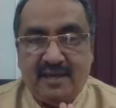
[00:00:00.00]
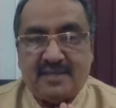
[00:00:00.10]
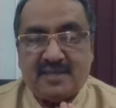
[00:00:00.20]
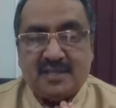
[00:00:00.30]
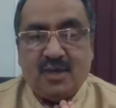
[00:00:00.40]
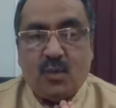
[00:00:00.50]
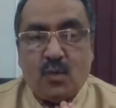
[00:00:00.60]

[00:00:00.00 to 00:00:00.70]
is